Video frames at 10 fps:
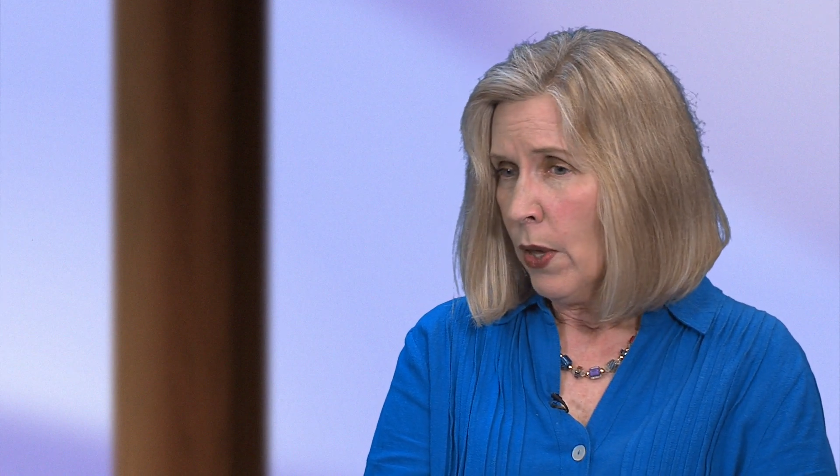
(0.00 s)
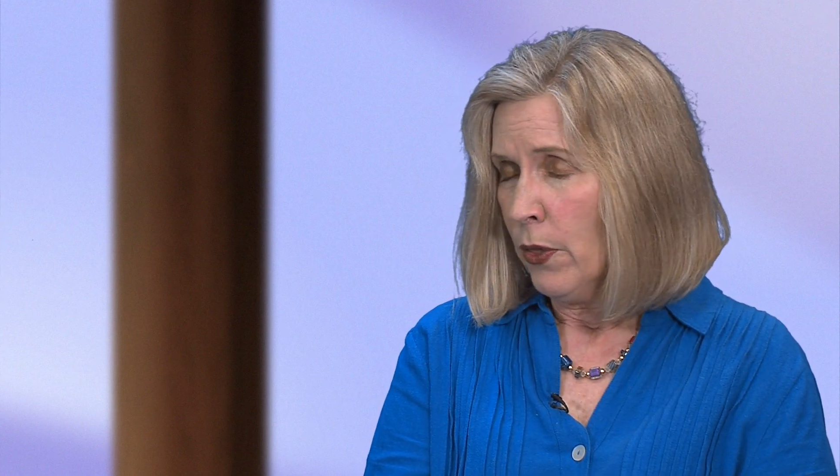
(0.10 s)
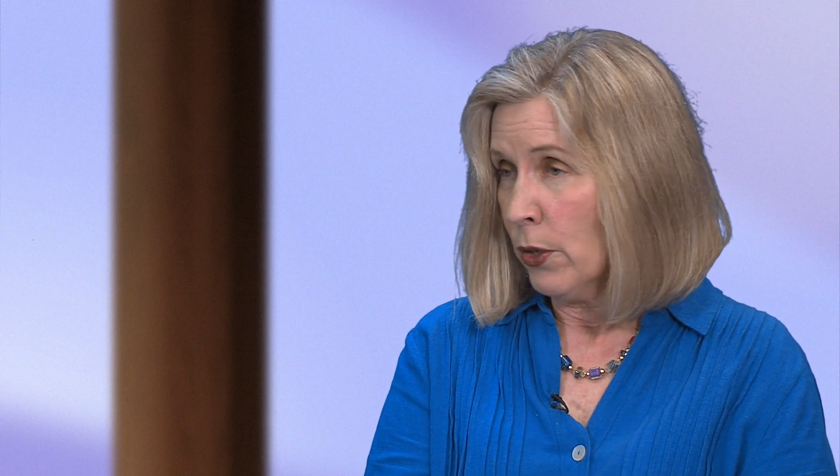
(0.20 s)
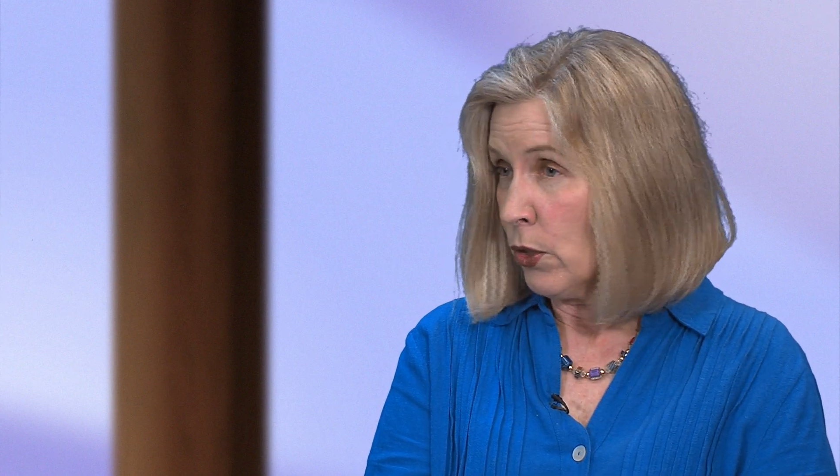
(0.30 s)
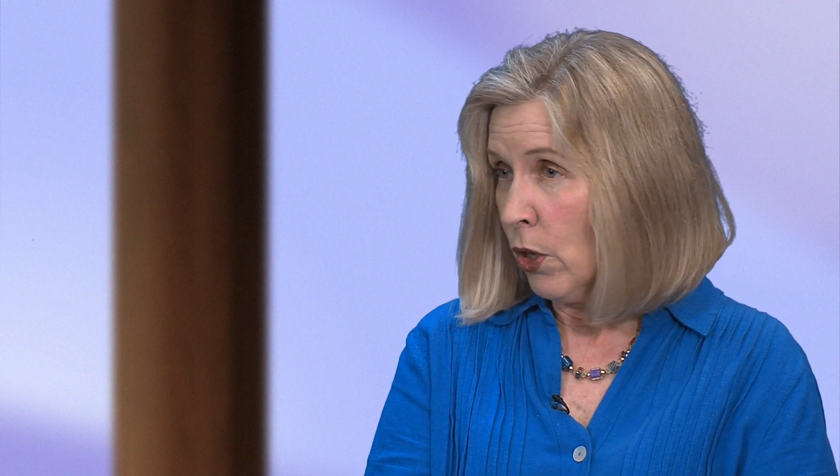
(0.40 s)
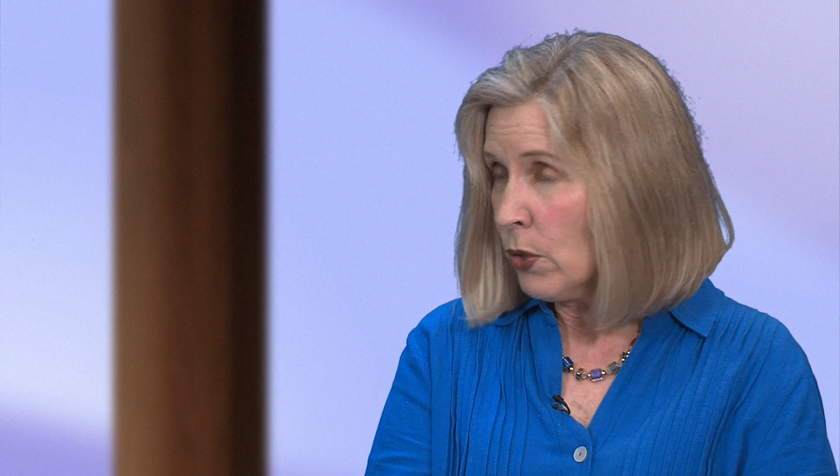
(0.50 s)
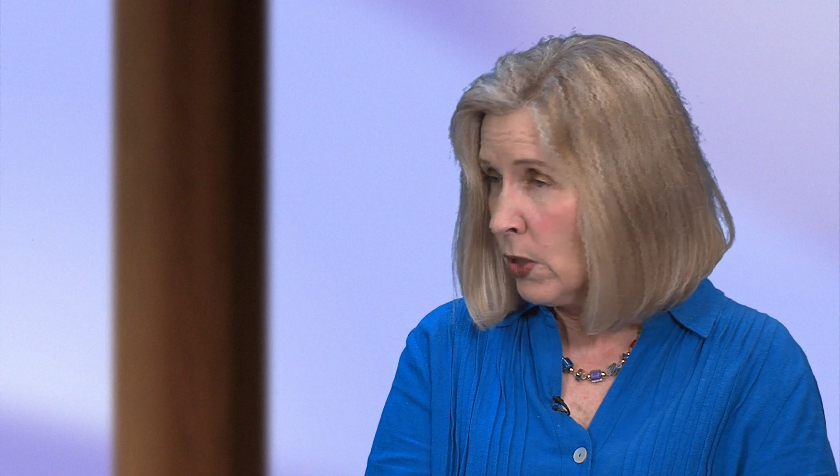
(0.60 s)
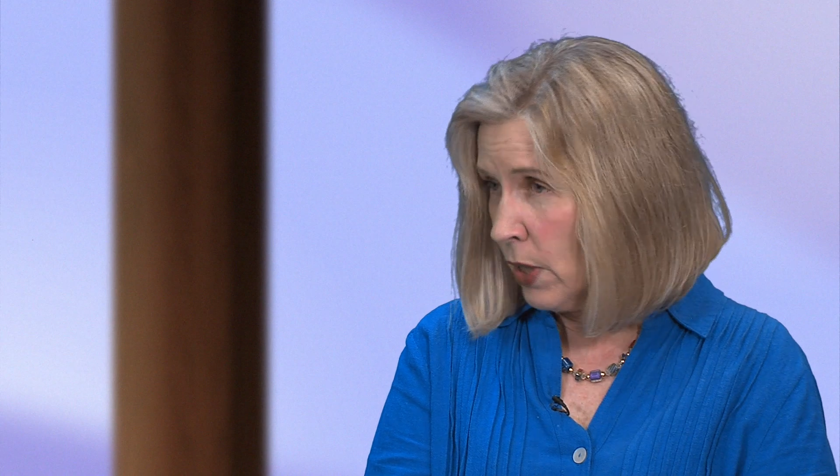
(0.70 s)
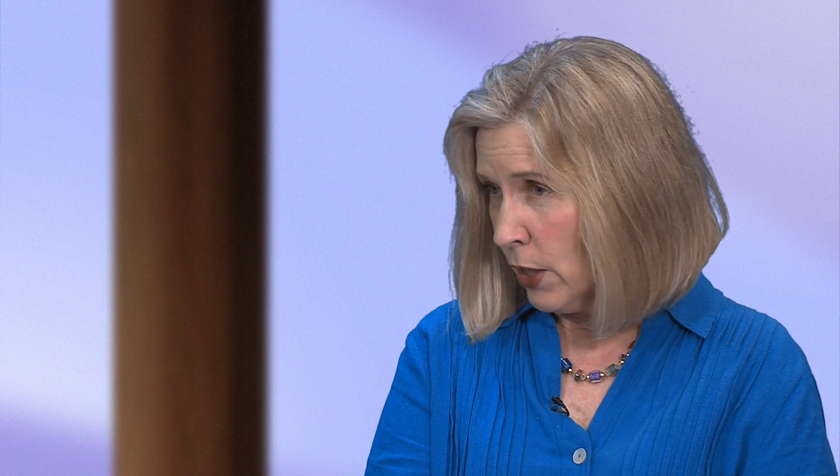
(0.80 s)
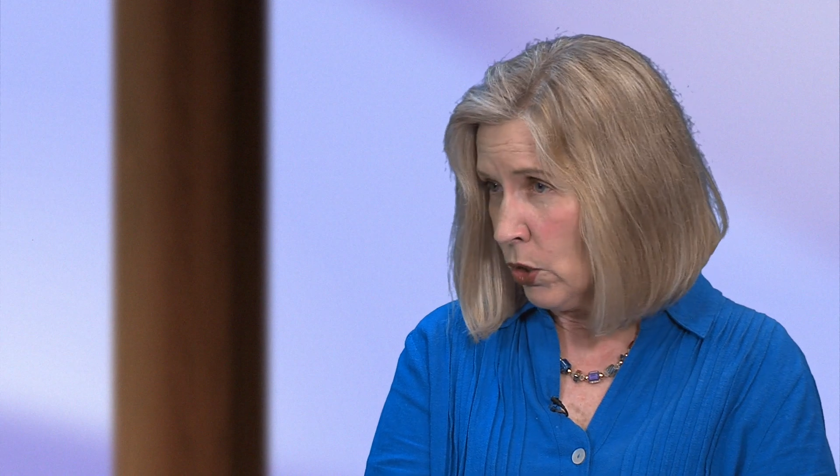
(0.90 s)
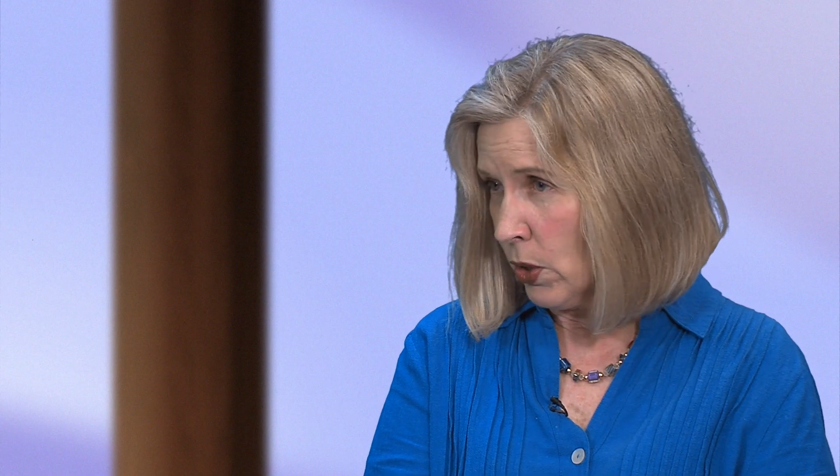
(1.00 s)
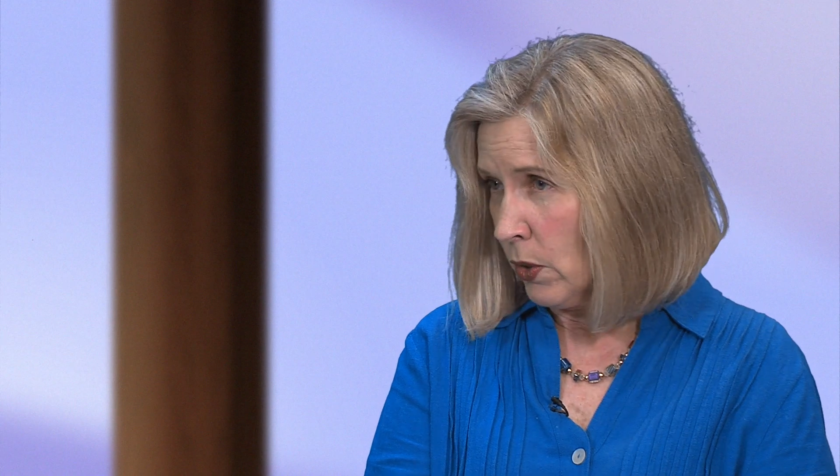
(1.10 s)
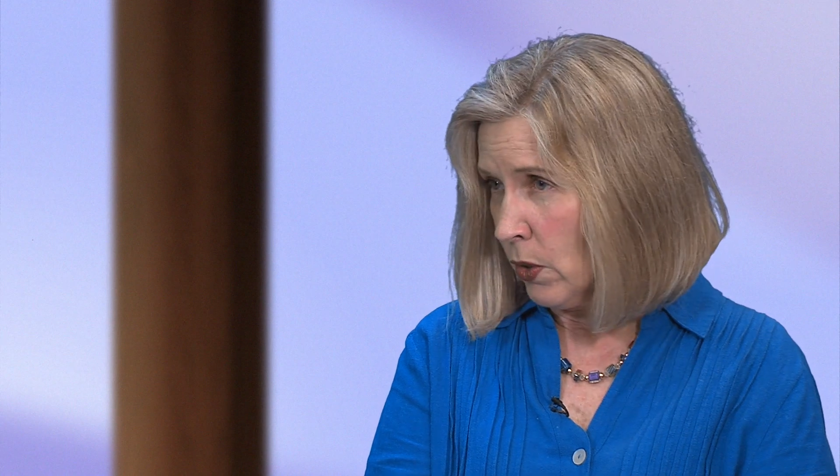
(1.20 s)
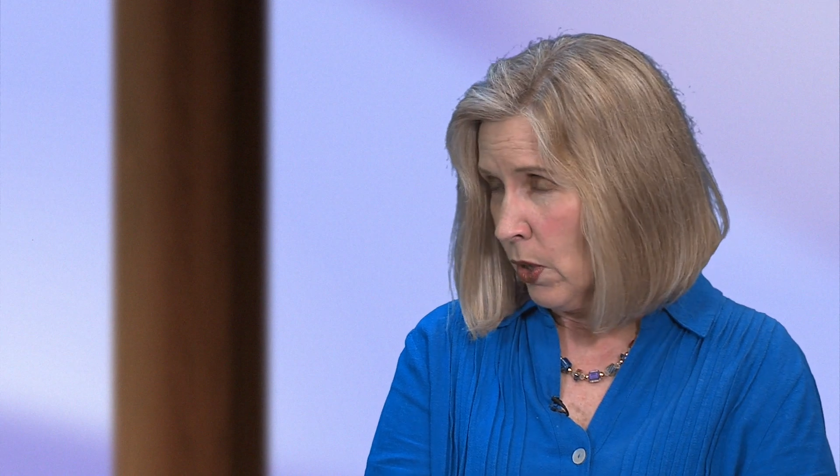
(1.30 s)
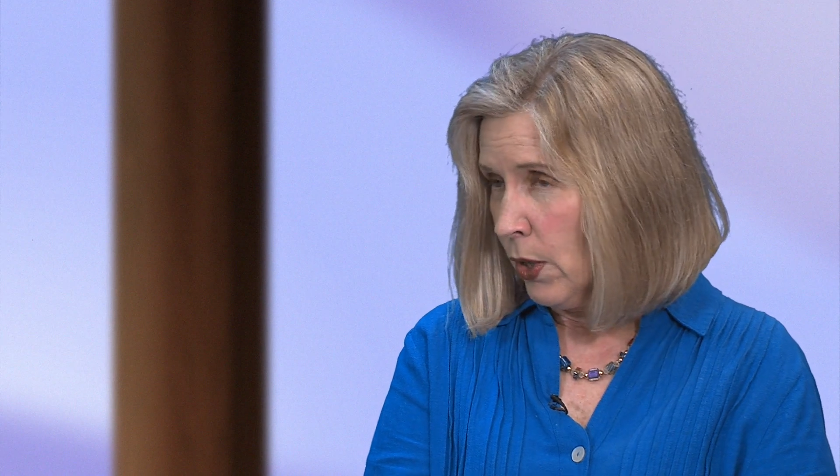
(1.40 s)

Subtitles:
There's no sedation.